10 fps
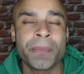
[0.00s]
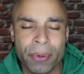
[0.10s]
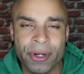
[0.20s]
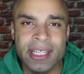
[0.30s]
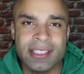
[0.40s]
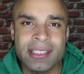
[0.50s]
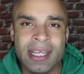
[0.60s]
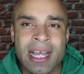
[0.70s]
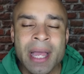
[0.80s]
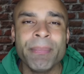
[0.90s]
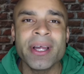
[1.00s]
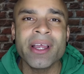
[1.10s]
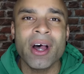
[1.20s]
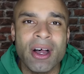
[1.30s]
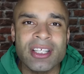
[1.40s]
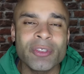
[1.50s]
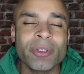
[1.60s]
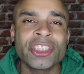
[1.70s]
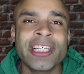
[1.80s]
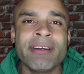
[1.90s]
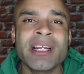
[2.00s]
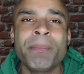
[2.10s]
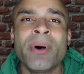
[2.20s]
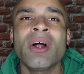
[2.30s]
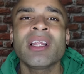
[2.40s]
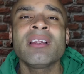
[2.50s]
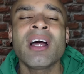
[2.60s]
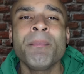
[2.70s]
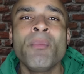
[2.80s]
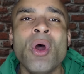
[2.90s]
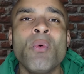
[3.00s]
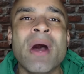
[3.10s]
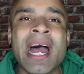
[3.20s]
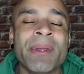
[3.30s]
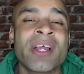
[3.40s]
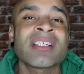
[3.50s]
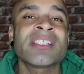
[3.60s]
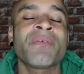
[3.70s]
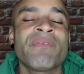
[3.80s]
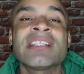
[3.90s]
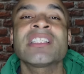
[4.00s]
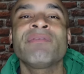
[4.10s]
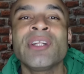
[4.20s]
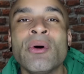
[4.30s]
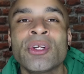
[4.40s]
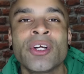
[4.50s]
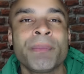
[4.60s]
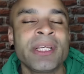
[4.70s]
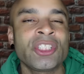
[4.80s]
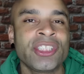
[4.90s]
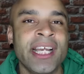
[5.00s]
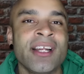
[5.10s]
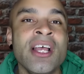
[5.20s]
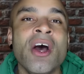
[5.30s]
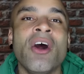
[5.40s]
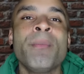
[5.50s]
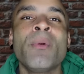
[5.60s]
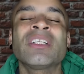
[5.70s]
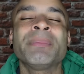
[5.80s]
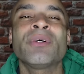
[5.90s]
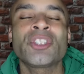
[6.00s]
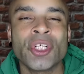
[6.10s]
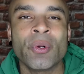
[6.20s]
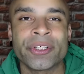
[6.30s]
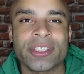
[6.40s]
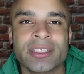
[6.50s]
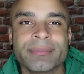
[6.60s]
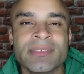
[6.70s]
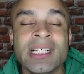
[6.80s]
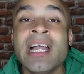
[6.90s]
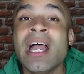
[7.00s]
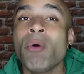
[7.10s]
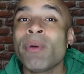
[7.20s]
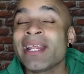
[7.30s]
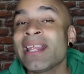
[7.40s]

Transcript: points, but he also was sharing the ball a lot more. Why? Because the offensive load could be shared on multiple shoulders. When he